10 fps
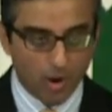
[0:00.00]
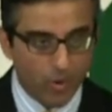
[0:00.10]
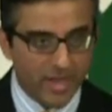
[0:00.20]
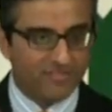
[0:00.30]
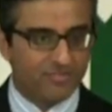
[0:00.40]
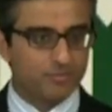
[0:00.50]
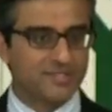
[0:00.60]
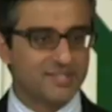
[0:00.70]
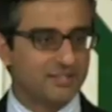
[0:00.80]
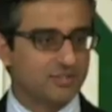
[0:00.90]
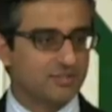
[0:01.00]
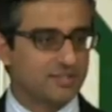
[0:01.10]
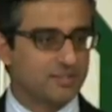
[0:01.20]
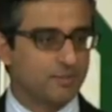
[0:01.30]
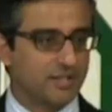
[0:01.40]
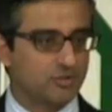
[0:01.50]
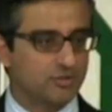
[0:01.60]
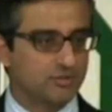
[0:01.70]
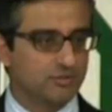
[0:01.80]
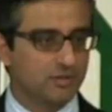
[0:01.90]
away from the center is
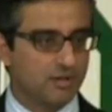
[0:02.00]
expansion,